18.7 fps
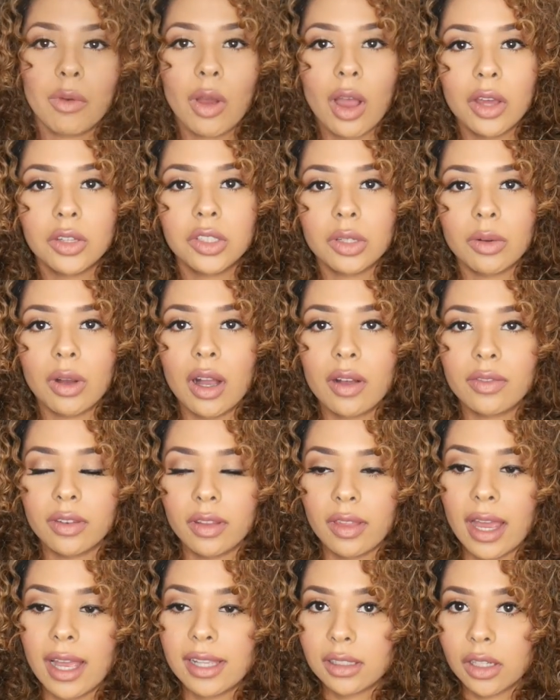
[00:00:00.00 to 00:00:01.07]
what I do after
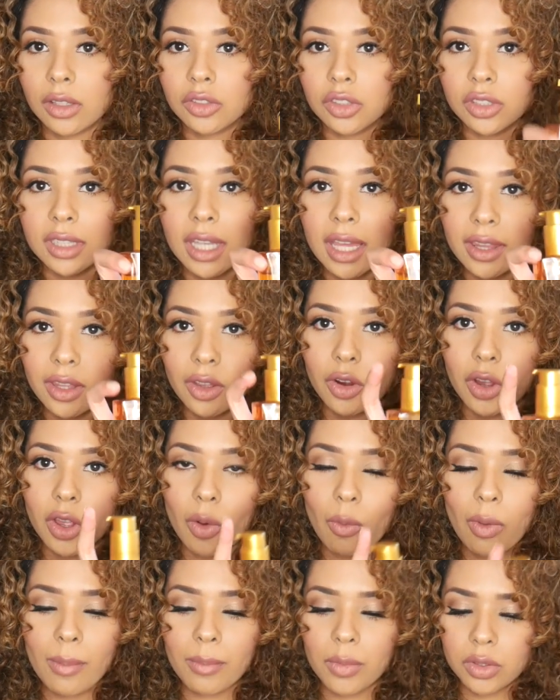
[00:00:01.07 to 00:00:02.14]
that is I'll just get the
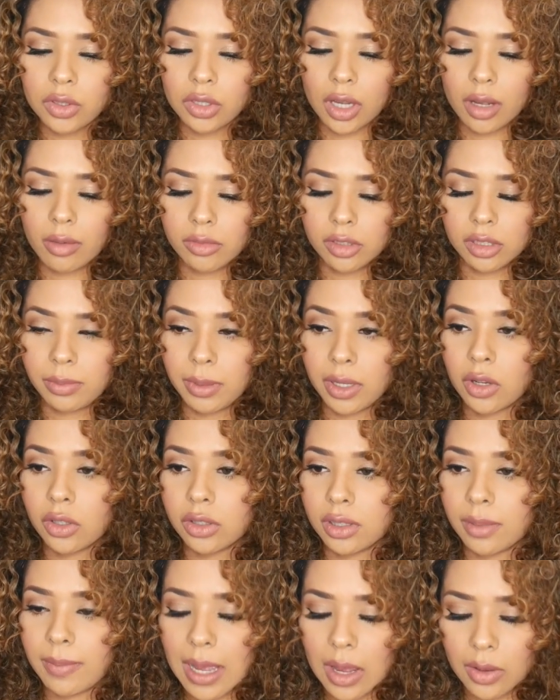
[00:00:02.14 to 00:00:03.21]
oil one more time, just
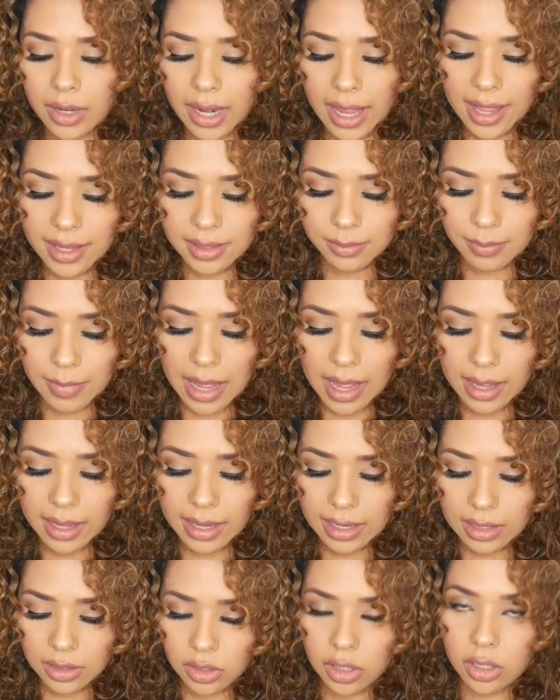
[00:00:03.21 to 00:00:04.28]
because the powder is matte,
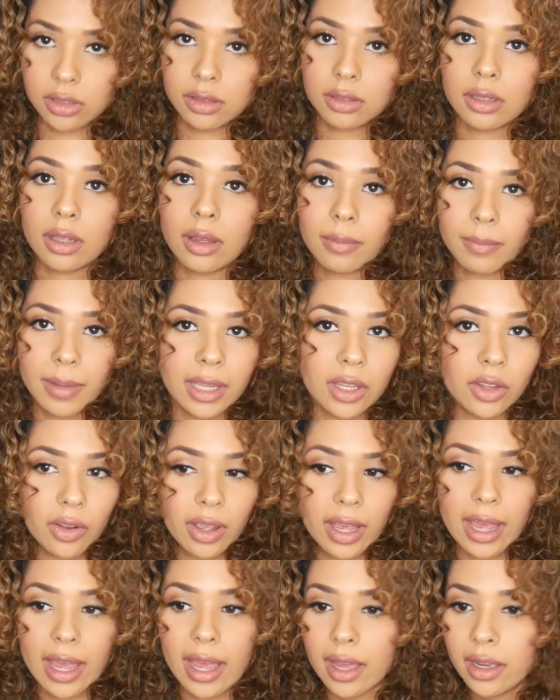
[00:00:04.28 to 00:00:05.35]
does make your
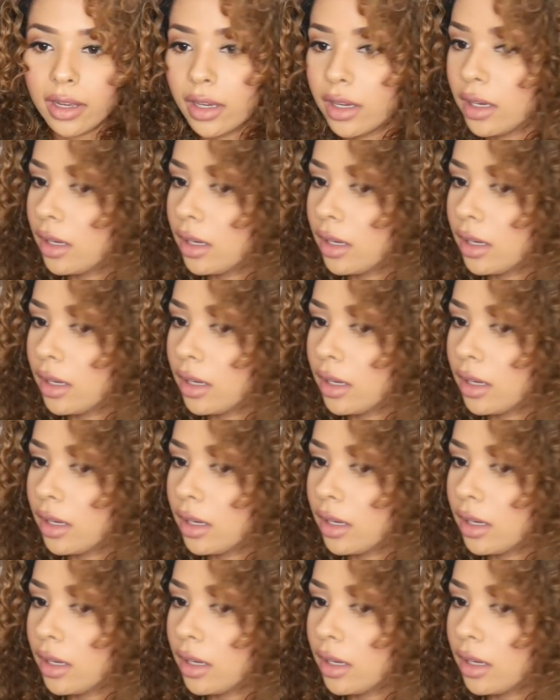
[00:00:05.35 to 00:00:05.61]
hair